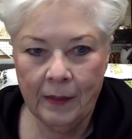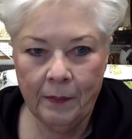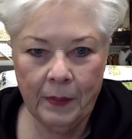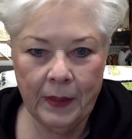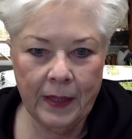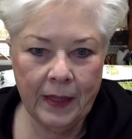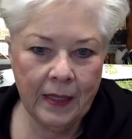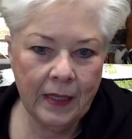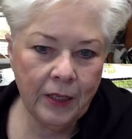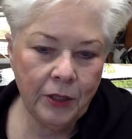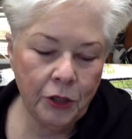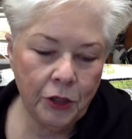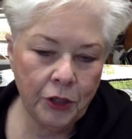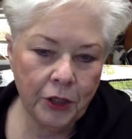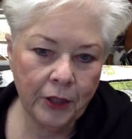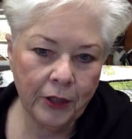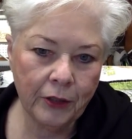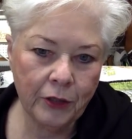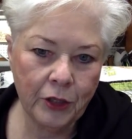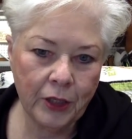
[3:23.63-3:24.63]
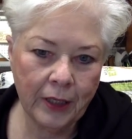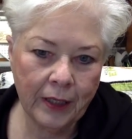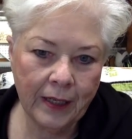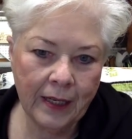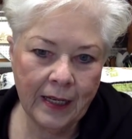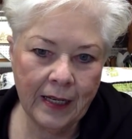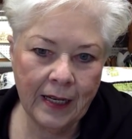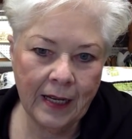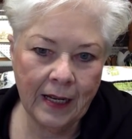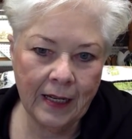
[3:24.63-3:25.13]
But this year,
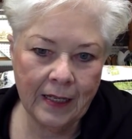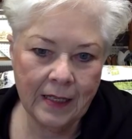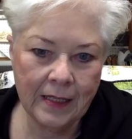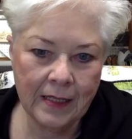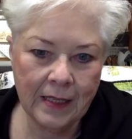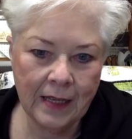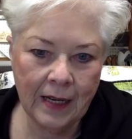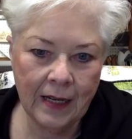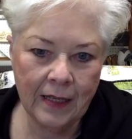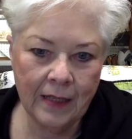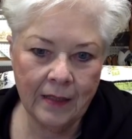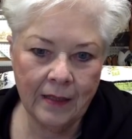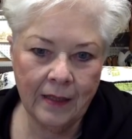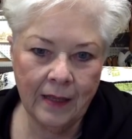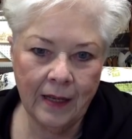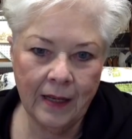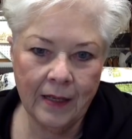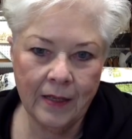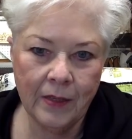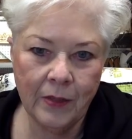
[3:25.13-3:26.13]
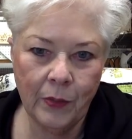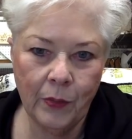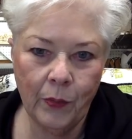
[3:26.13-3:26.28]
Jerry and I decided that